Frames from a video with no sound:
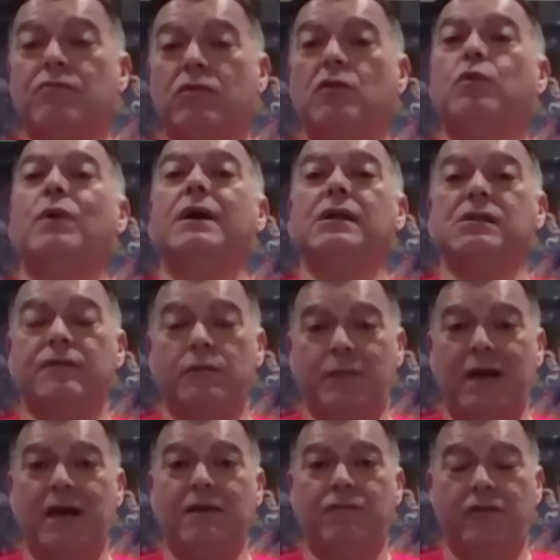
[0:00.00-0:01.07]
of ways for
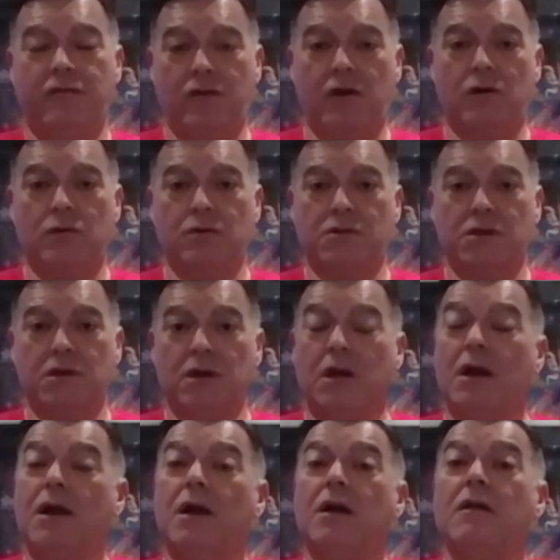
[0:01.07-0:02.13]
paying for tolls.
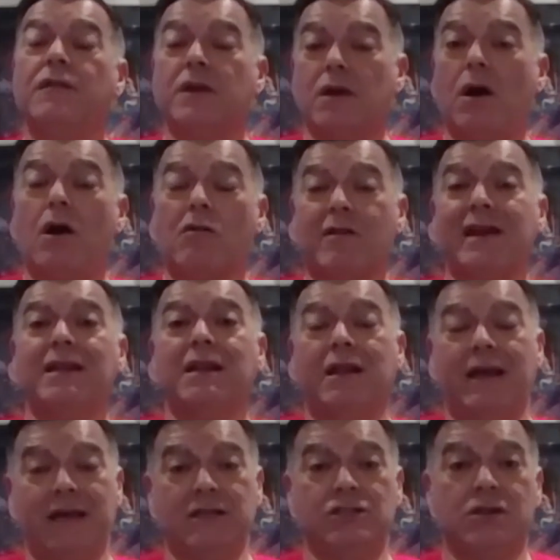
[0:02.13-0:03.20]
The car
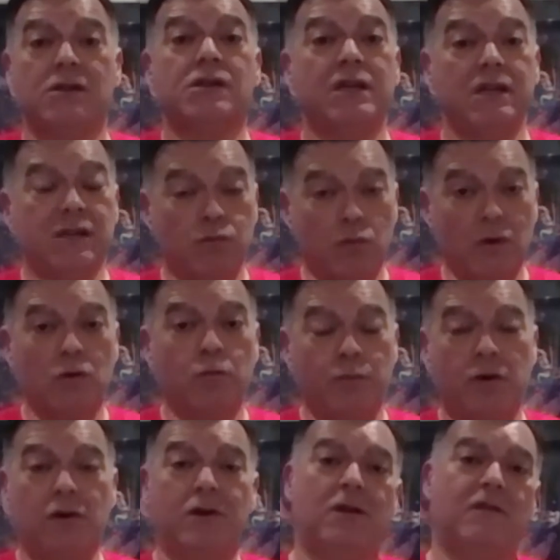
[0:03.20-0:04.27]
rental agencies will
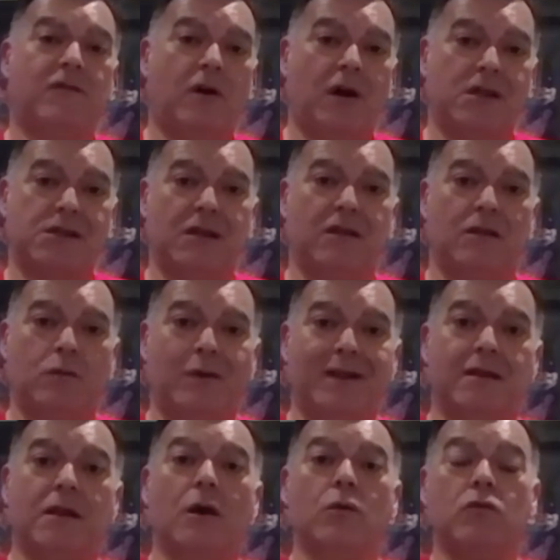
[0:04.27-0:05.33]
put a device in the
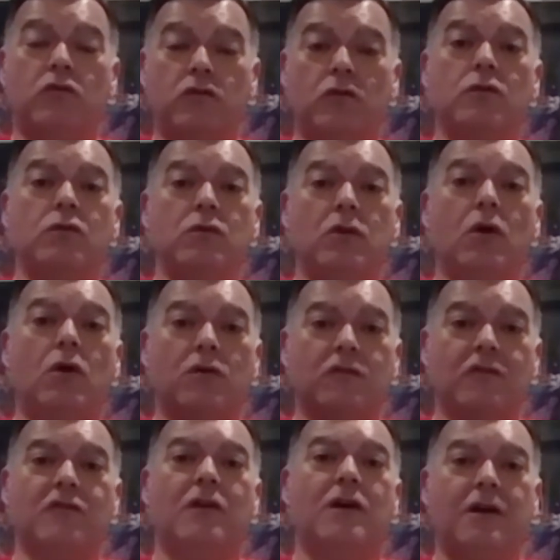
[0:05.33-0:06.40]
window. Do
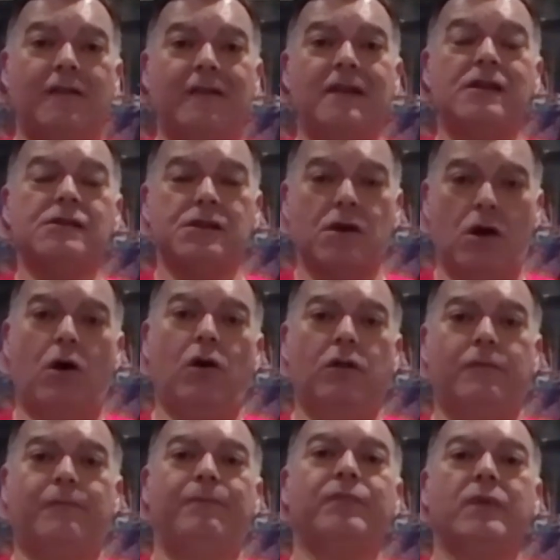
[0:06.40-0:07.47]
not turn this on.